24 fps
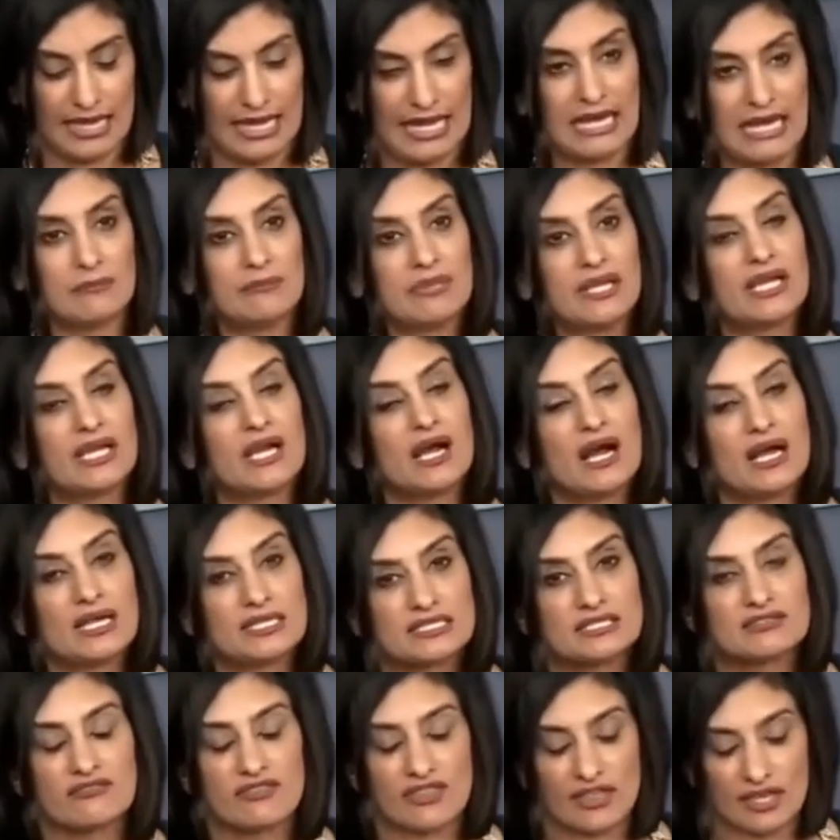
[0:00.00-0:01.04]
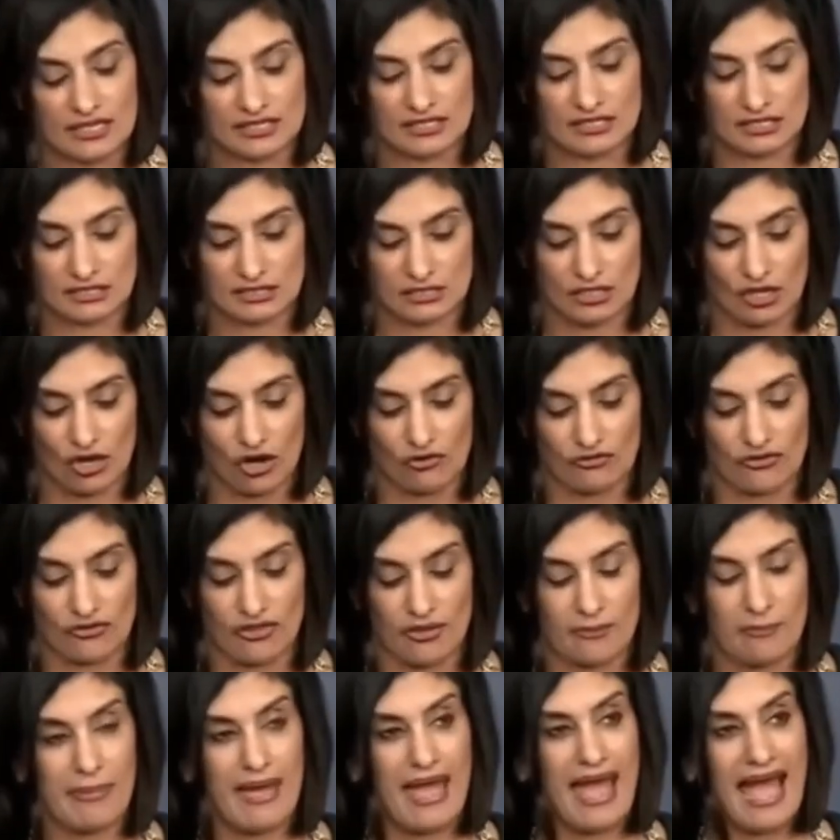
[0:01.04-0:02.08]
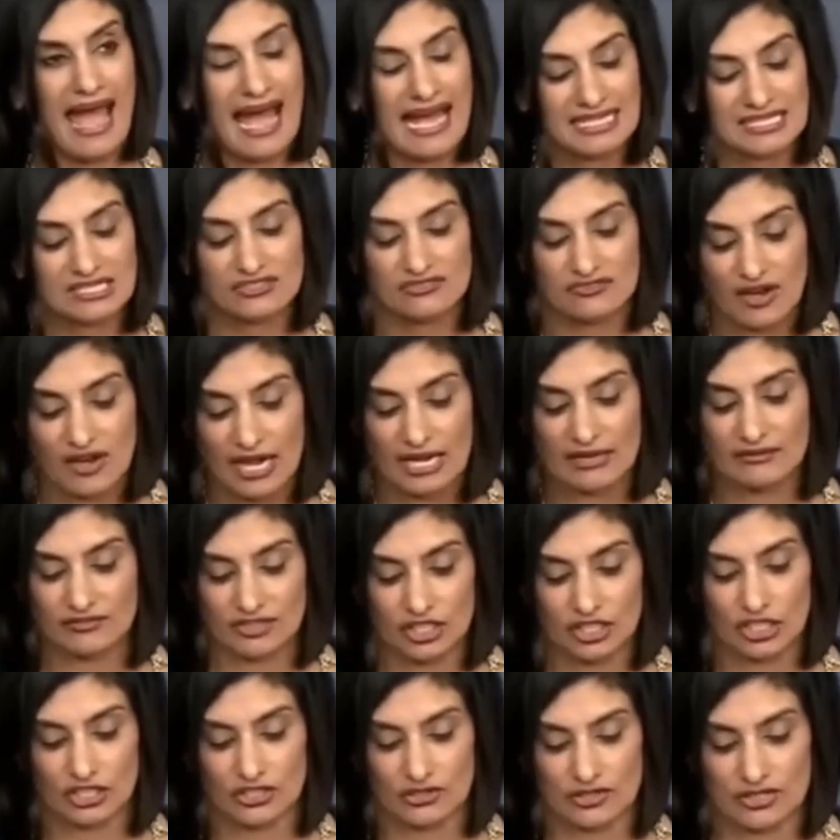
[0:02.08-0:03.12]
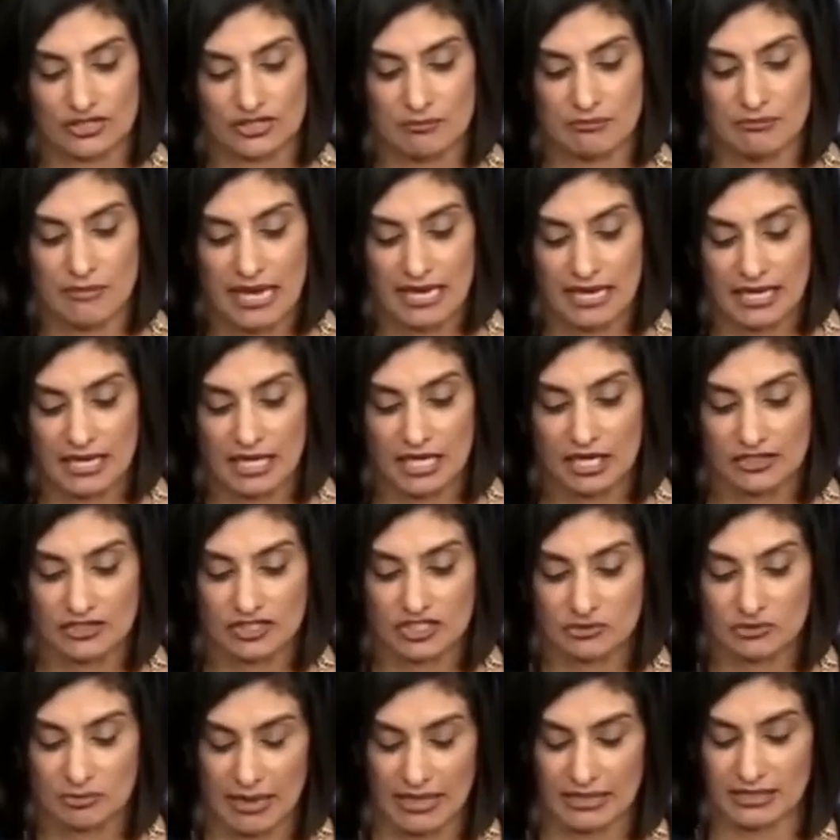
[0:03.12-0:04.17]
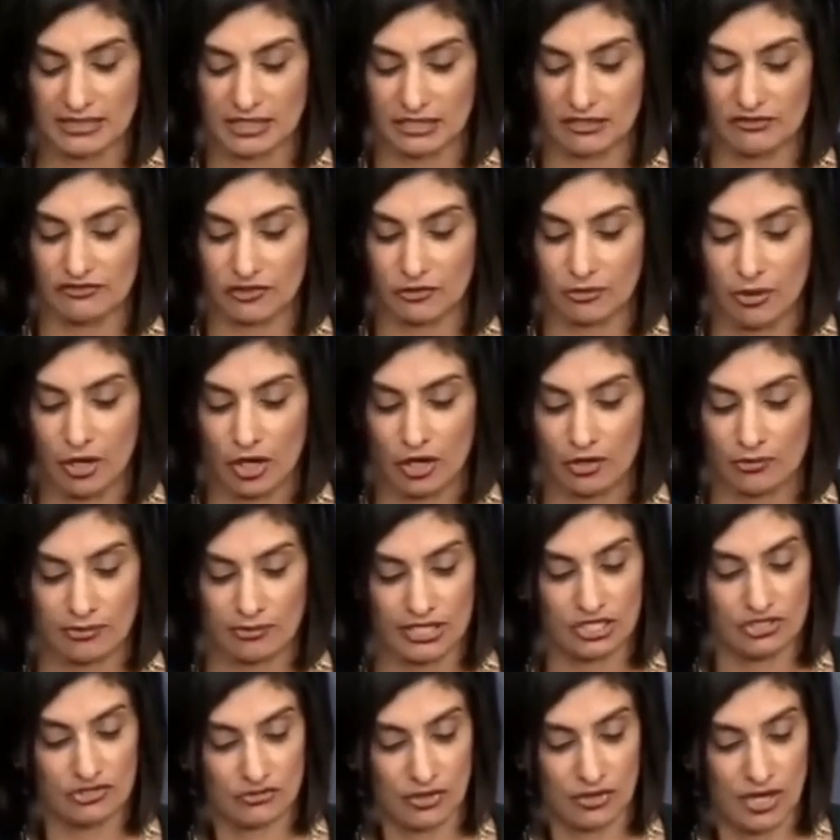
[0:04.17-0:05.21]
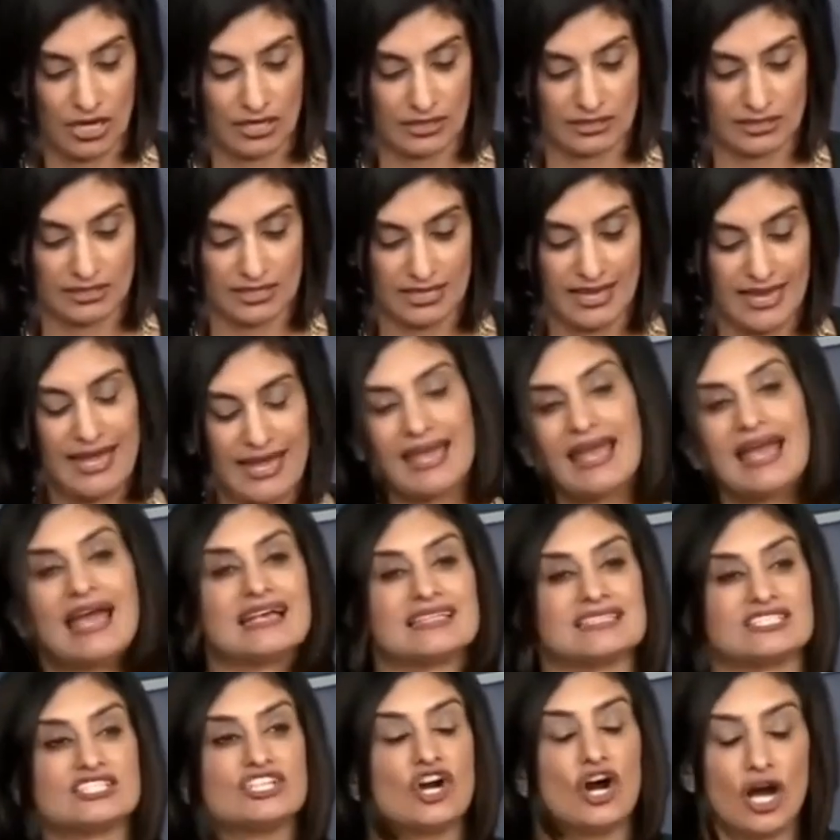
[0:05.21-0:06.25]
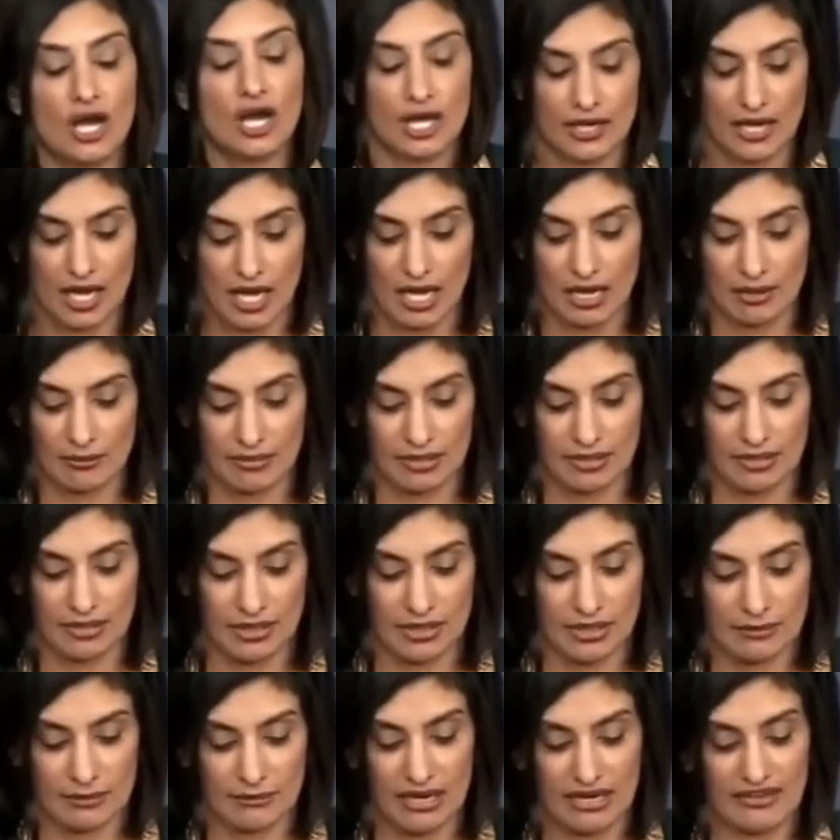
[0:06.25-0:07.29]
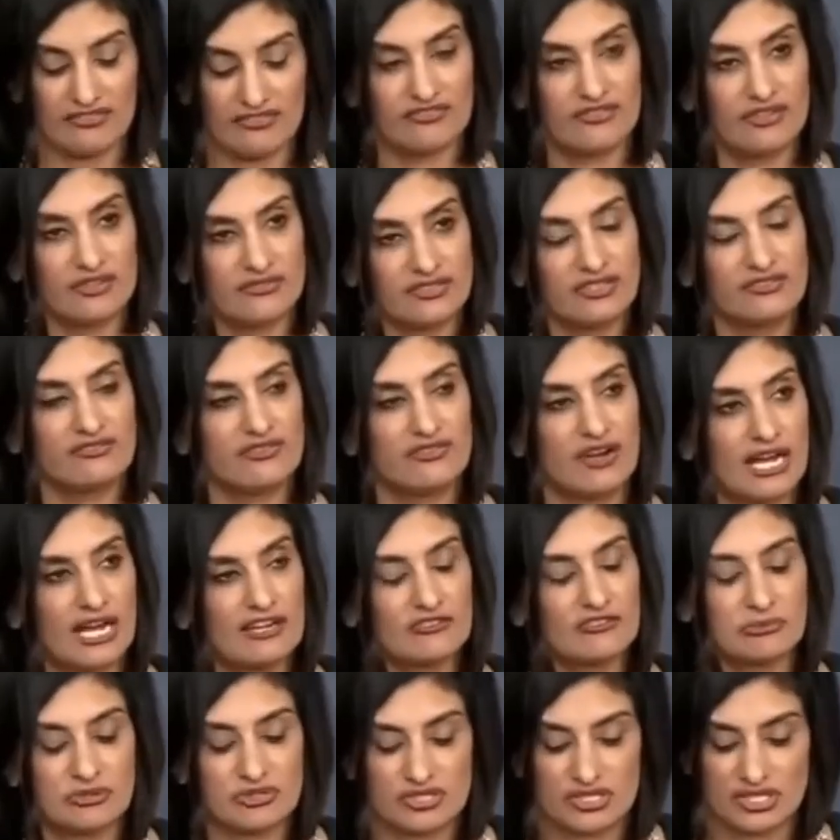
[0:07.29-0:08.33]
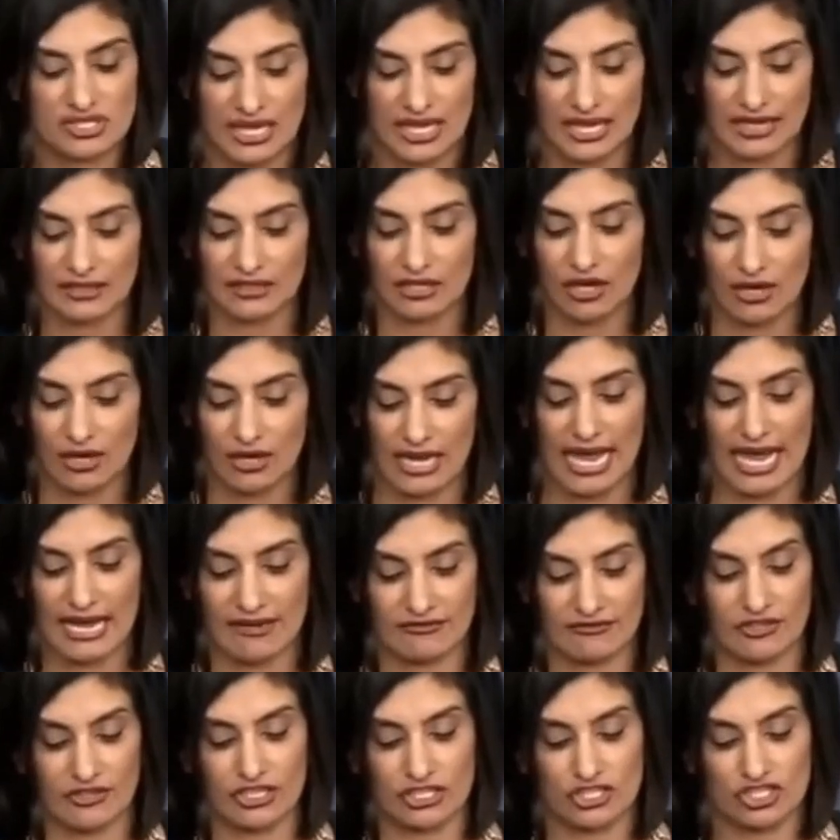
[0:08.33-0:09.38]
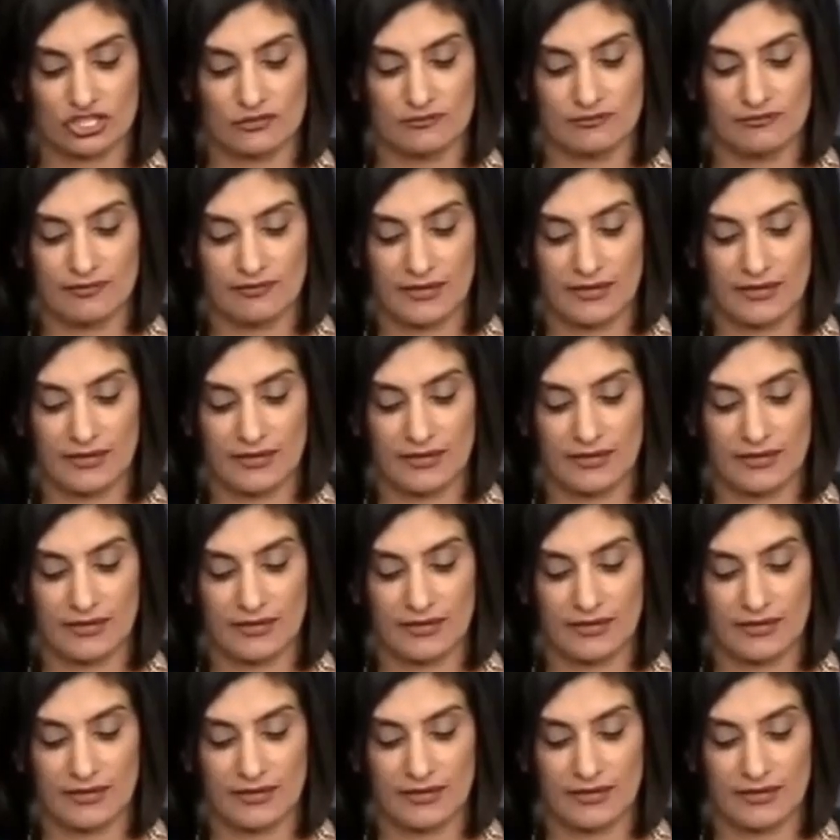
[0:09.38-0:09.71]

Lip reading: And because of this, over the past 5 years, Medicare spending for Part B drugs has gone up by 55% on average.